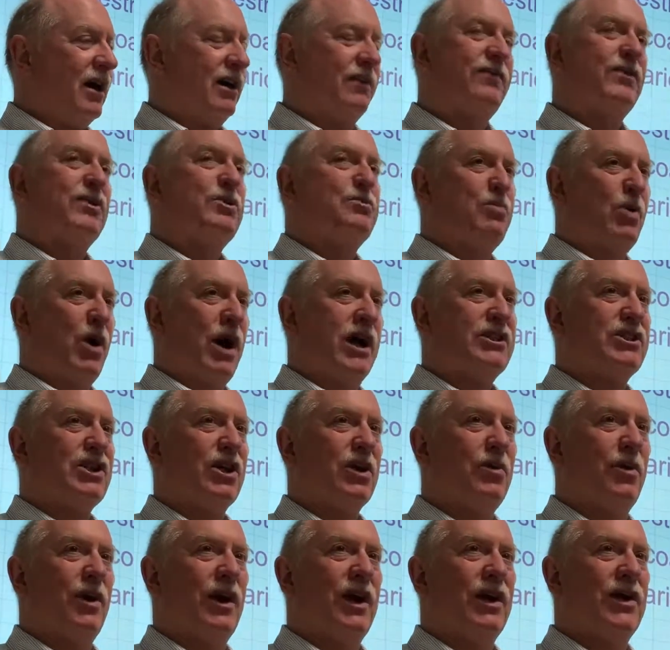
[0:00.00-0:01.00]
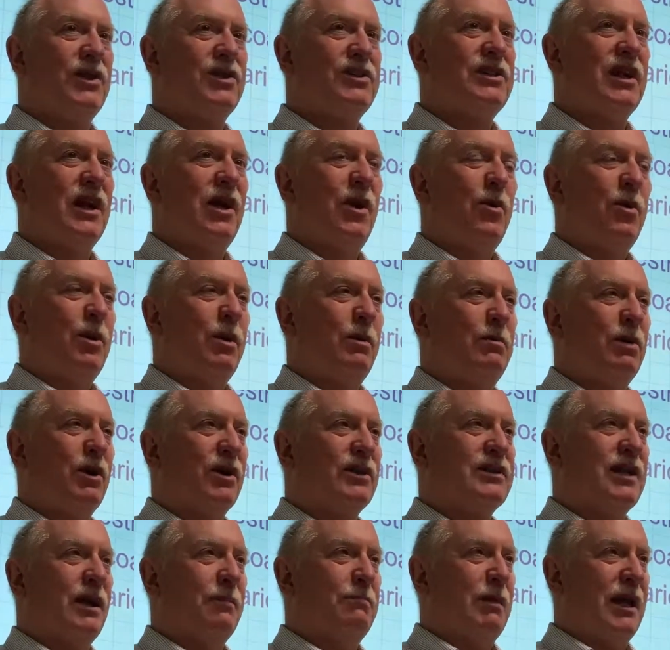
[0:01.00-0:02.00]
Our first project was we
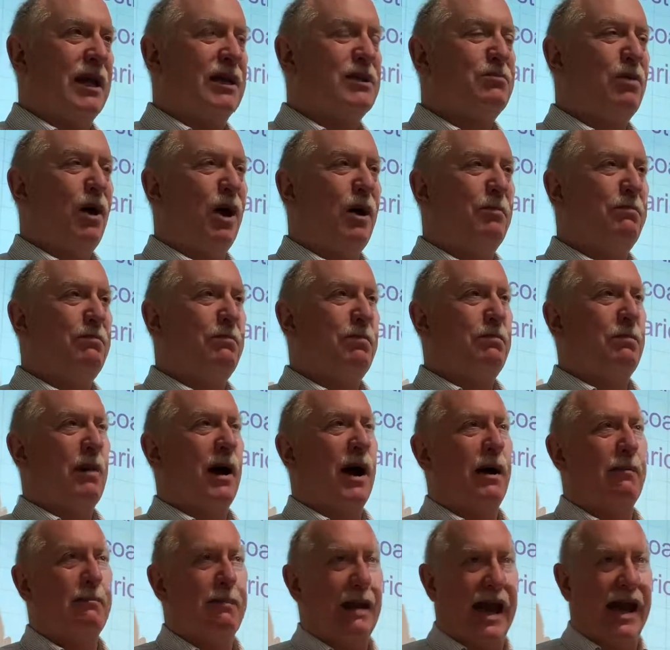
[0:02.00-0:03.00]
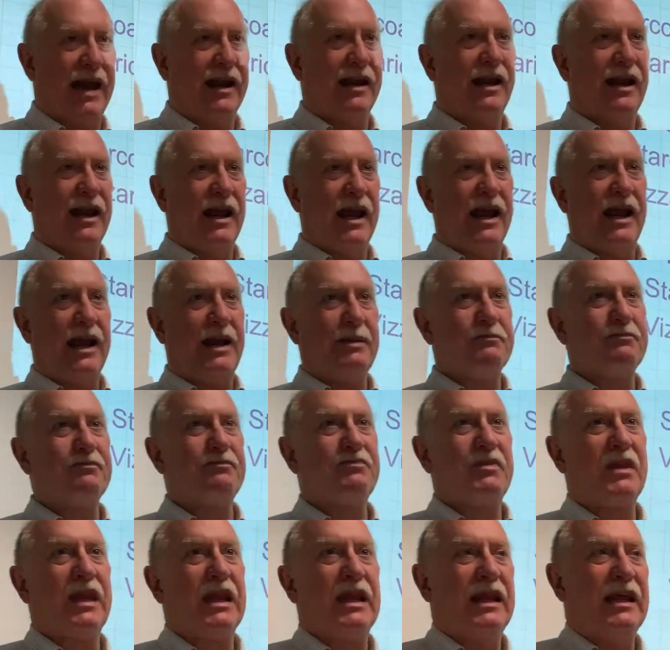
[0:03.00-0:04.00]
built a baseball batting
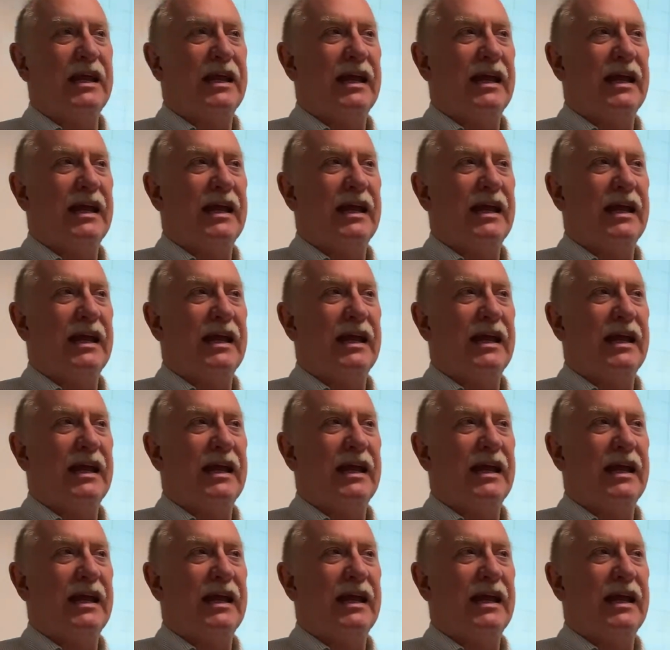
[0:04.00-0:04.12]
game,